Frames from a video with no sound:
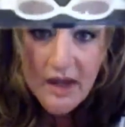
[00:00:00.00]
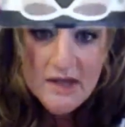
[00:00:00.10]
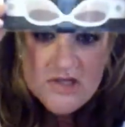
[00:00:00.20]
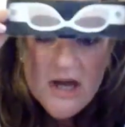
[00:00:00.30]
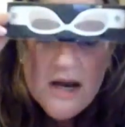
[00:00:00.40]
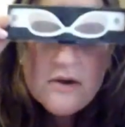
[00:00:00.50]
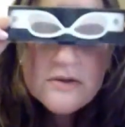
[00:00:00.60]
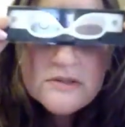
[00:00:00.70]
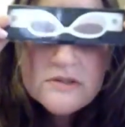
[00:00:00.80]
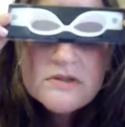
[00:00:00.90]

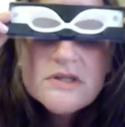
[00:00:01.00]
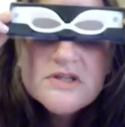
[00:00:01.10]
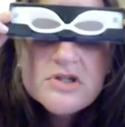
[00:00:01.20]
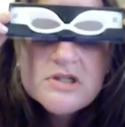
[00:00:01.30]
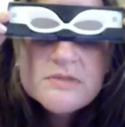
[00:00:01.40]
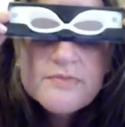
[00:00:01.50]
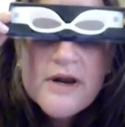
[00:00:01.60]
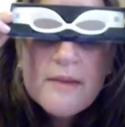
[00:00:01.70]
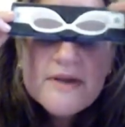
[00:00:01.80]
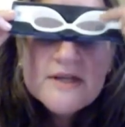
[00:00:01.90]
eyeshadows that you just
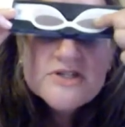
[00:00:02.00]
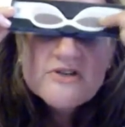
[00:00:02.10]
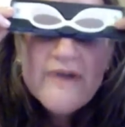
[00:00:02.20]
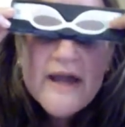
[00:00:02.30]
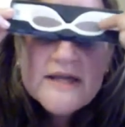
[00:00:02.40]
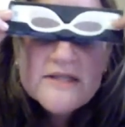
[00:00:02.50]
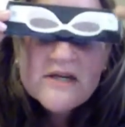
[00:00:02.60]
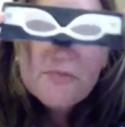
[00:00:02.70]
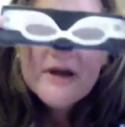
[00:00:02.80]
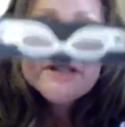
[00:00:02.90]
put up against your face and
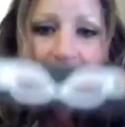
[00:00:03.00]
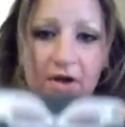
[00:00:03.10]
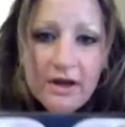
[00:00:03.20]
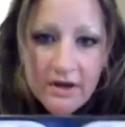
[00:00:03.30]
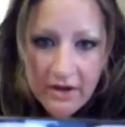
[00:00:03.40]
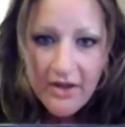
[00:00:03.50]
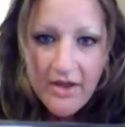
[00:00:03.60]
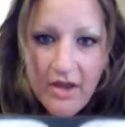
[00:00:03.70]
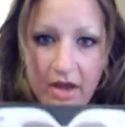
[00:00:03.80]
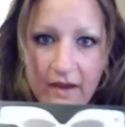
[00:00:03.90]
you press them on.
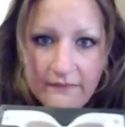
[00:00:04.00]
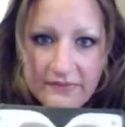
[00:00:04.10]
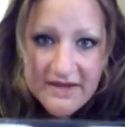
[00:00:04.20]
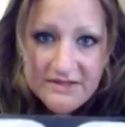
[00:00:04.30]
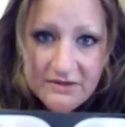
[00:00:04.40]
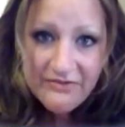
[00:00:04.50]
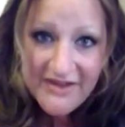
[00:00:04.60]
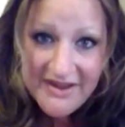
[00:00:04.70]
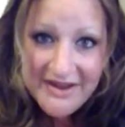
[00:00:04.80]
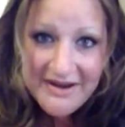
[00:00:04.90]
These are
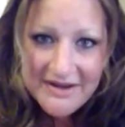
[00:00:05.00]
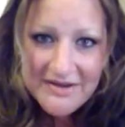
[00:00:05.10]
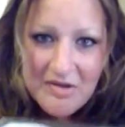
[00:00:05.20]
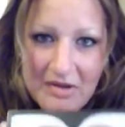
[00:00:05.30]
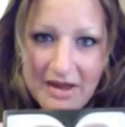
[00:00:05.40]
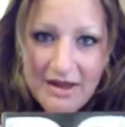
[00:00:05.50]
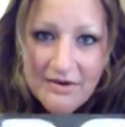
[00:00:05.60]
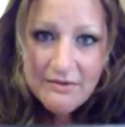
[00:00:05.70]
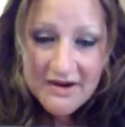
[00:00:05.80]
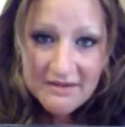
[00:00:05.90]
fun. I
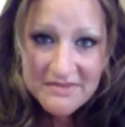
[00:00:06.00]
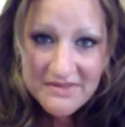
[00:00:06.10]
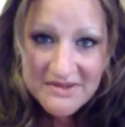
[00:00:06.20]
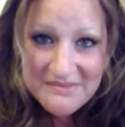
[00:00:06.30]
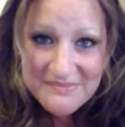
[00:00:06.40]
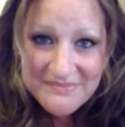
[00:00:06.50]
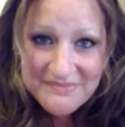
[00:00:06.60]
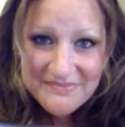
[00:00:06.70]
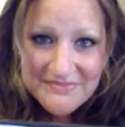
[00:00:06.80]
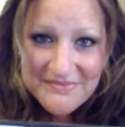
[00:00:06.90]
don't recommend them.
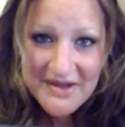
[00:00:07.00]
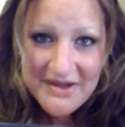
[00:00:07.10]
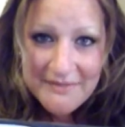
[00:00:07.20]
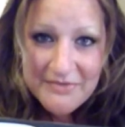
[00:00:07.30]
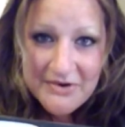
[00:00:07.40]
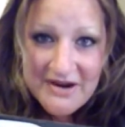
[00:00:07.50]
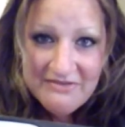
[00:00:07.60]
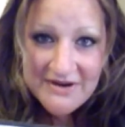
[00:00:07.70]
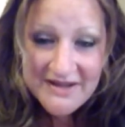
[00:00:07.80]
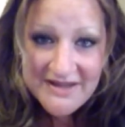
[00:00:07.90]
Um, they're
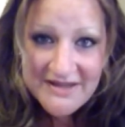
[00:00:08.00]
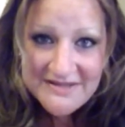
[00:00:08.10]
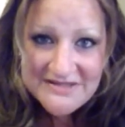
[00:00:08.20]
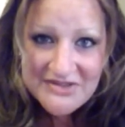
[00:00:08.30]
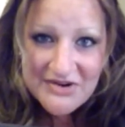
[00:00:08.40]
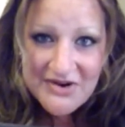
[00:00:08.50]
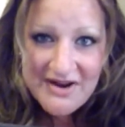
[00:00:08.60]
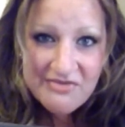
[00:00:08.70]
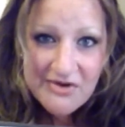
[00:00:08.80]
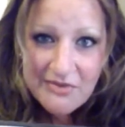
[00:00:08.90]
great for kids. They're
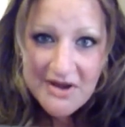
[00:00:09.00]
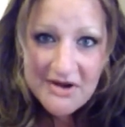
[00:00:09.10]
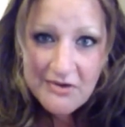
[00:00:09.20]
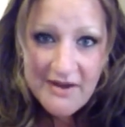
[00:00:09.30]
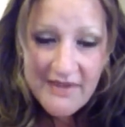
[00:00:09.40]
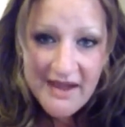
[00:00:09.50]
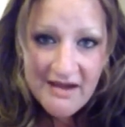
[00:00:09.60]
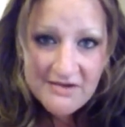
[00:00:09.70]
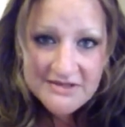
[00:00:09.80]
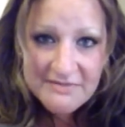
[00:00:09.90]
great for running around the
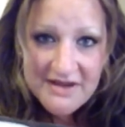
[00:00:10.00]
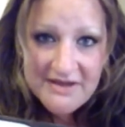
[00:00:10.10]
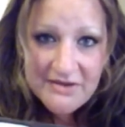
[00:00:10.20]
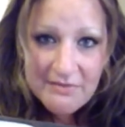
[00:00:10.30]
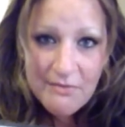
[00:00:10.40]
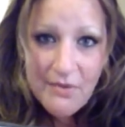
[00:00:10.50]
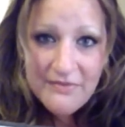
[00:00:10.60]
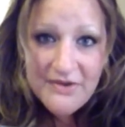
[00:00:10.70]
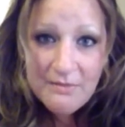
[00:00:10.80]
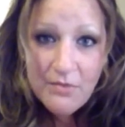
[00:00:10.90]
house, but they're
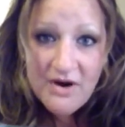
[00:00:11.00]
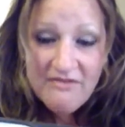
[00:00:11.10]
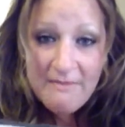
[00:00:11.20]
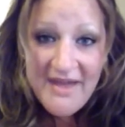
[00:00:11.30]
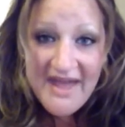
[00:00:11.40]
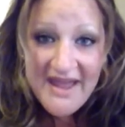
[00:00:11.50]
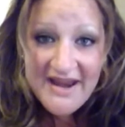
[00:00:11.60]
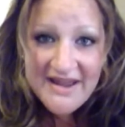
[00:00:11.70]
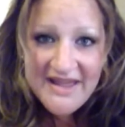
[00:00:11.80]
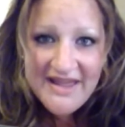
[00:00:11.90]
more they're more of a
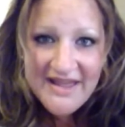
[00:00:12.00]
pain